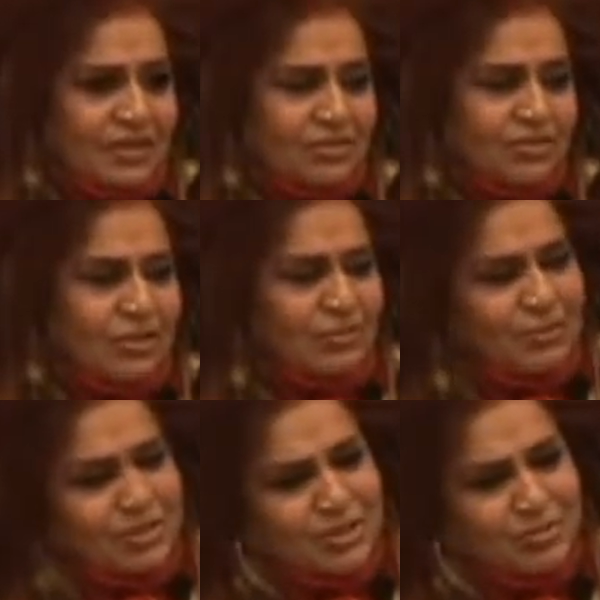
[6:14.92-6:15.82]
So tell me
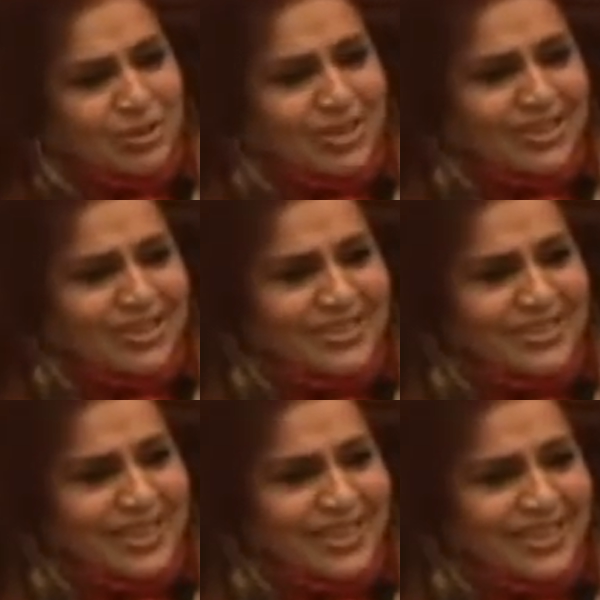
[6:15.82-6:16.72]
which product can
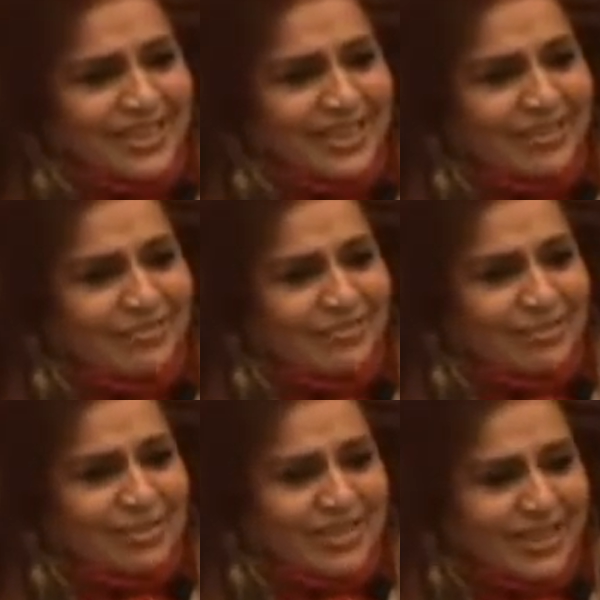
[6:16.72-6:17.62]
sell for
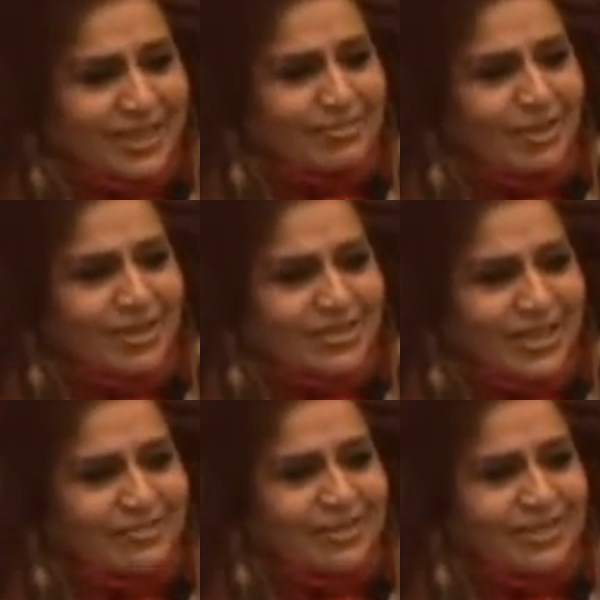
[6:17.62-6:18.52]
a single product
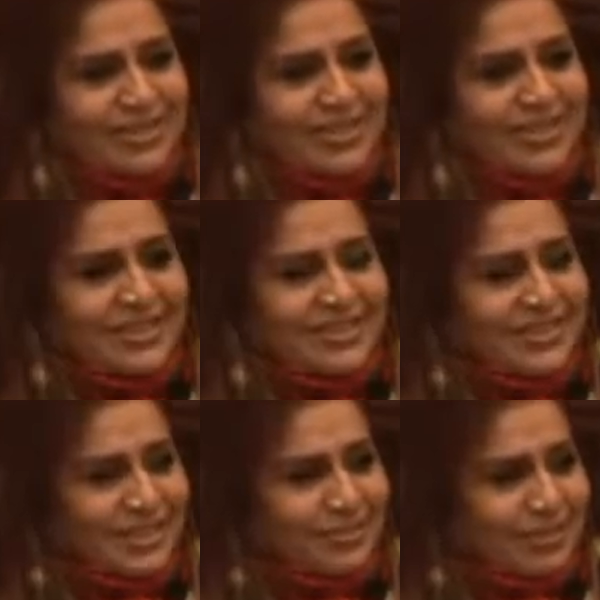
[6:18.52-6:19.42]
that much
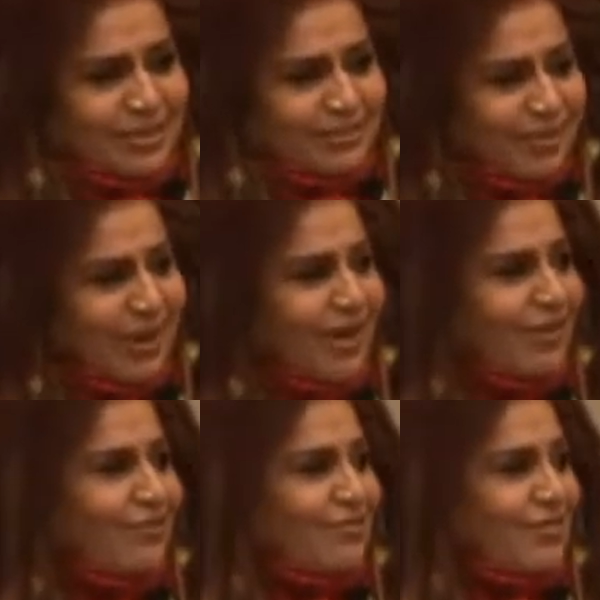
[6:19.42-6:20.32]
just by the
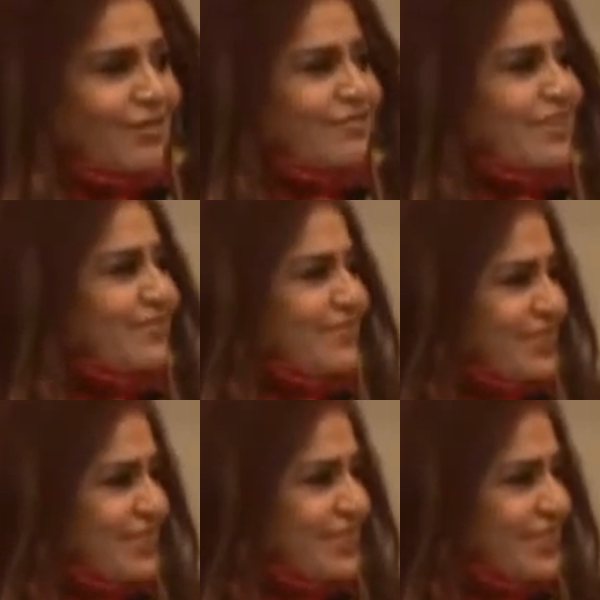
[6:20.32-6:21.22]
power of effectivity.